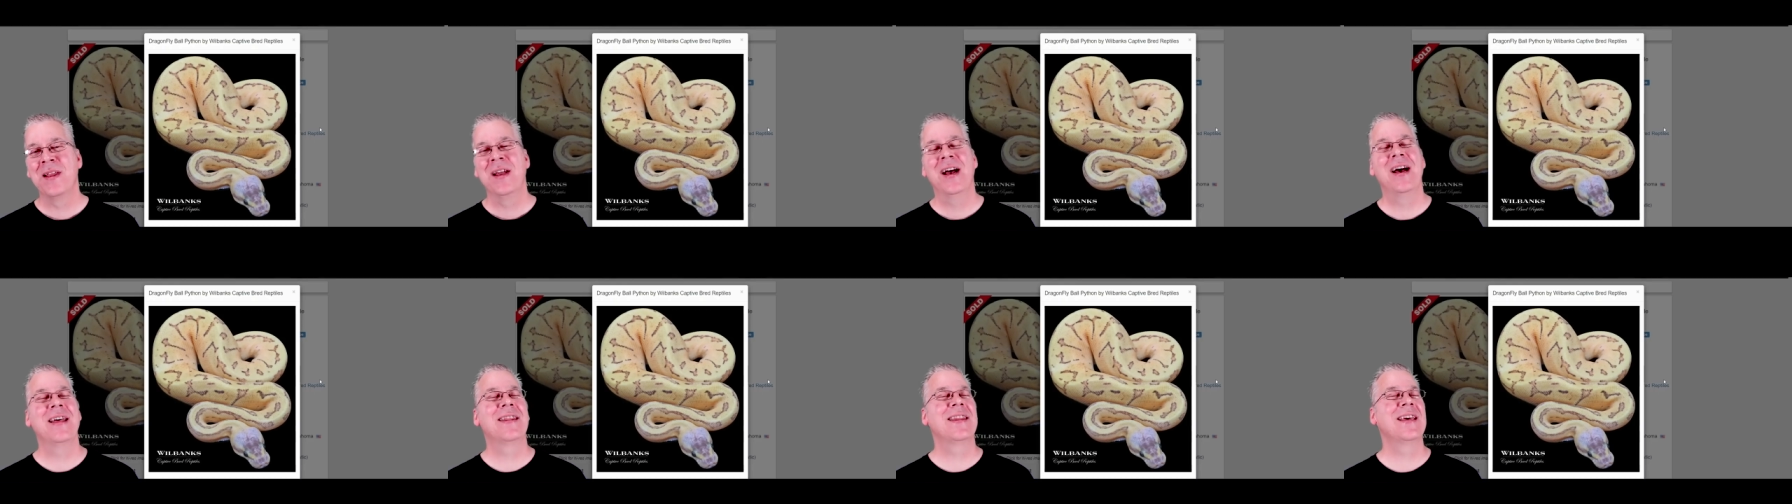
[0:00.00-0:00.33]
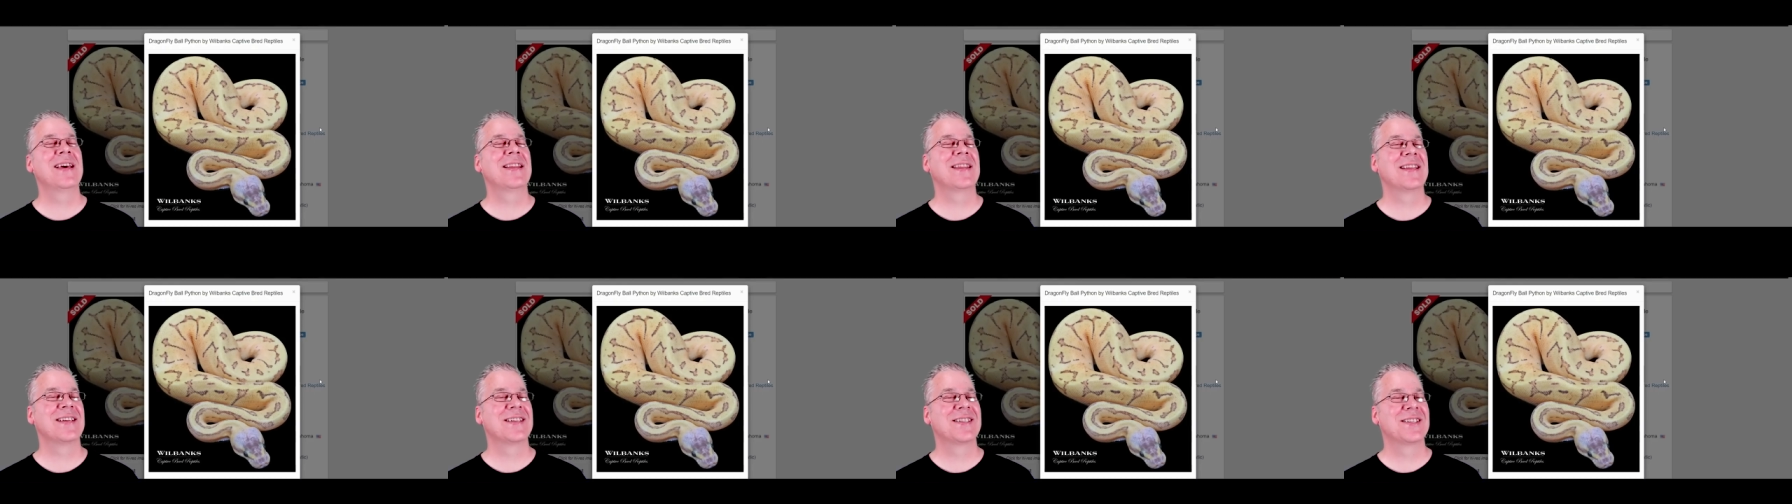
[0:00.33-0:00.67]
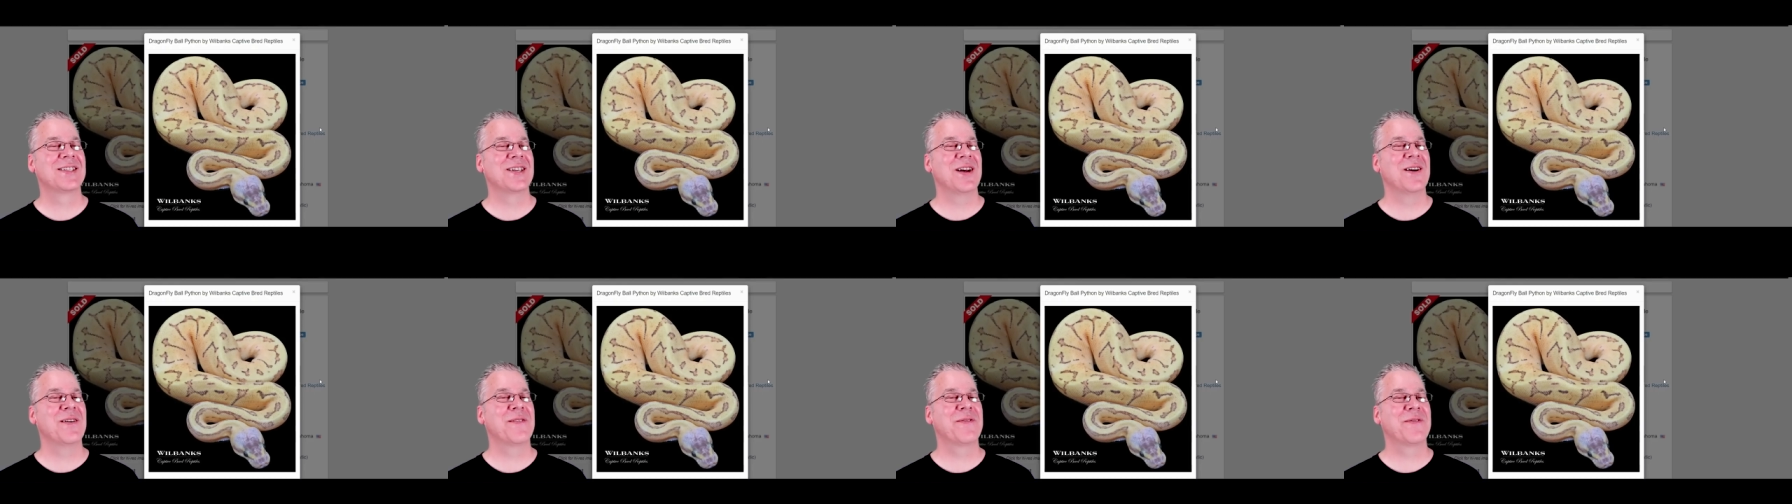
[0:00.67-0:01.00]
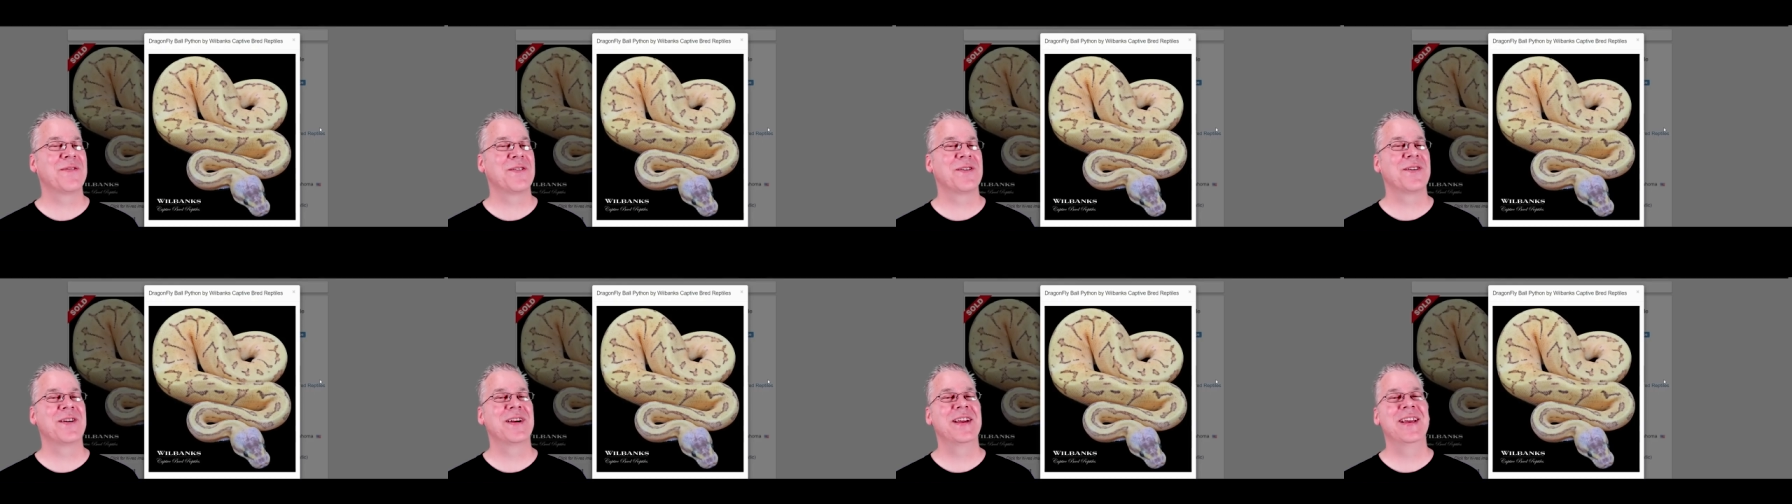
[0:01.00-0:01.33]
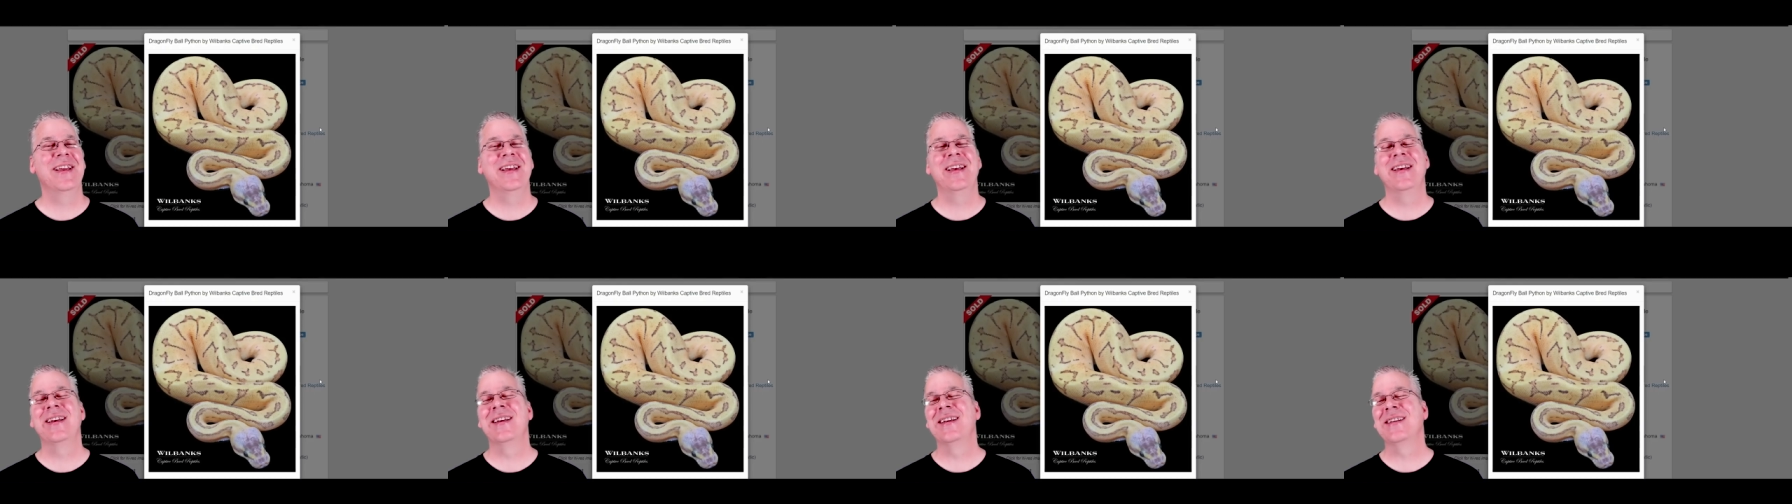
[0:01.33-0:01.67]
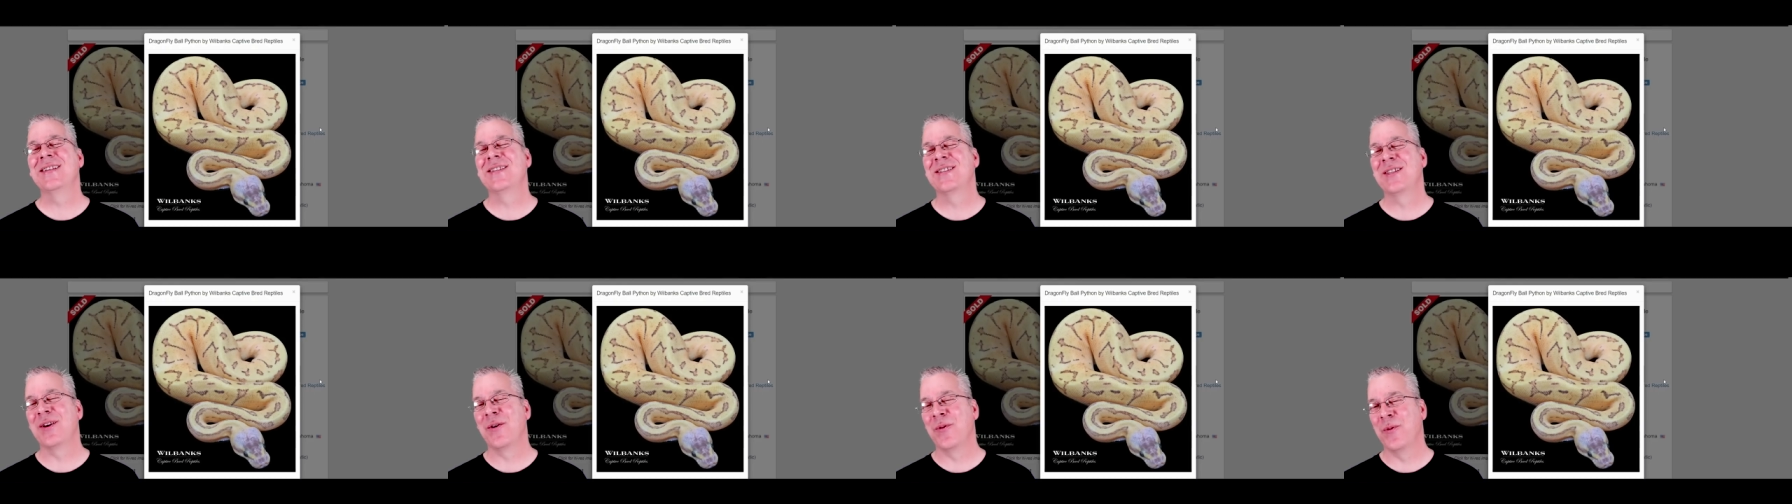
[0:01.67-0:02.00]
I think the sulfur
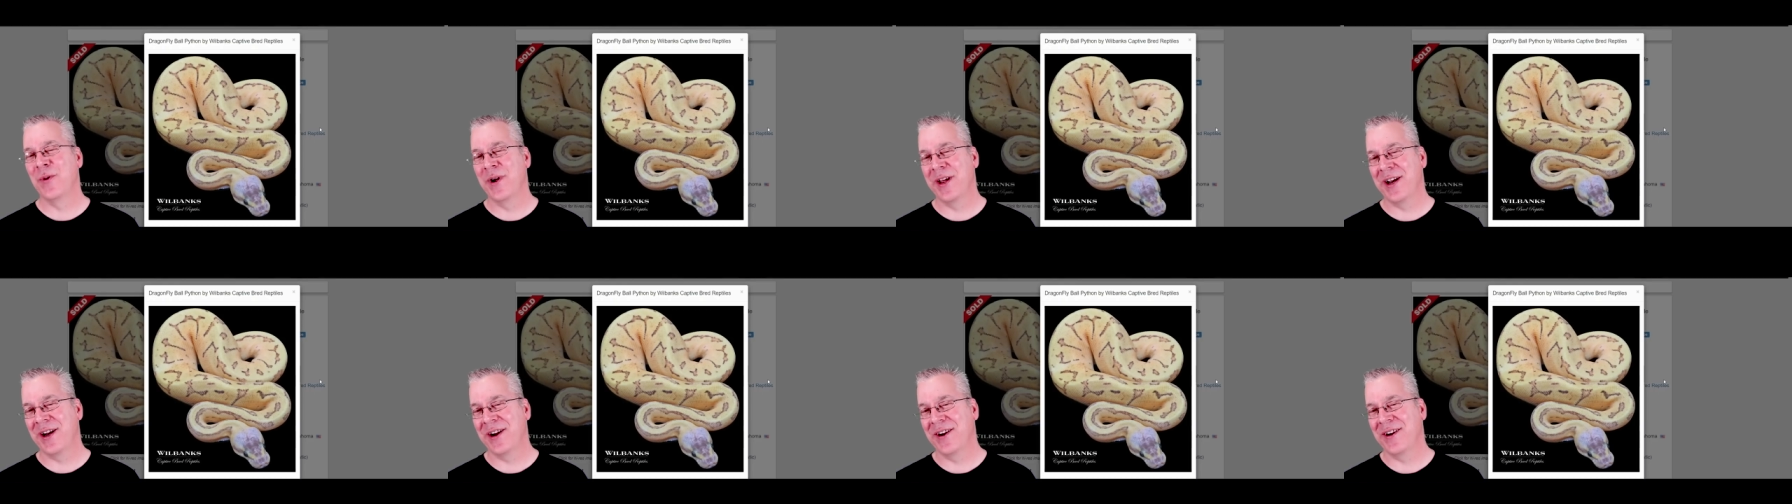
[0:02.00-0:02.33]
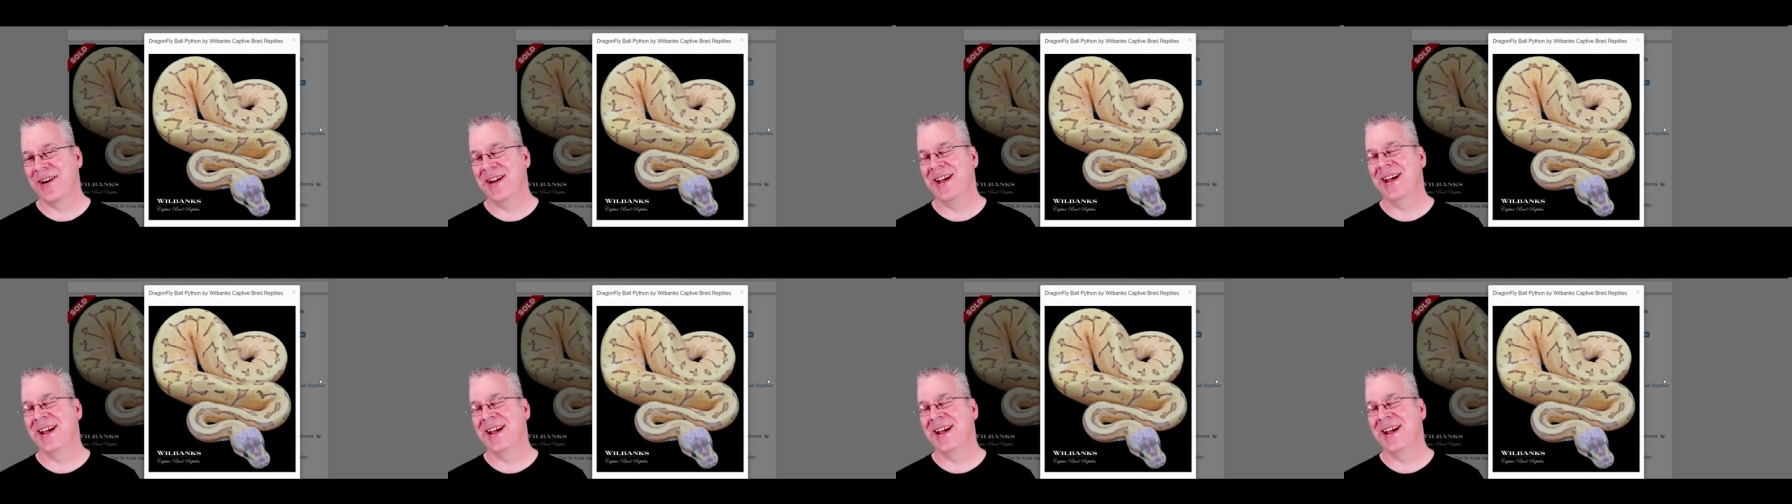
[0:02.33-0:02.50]
is the winner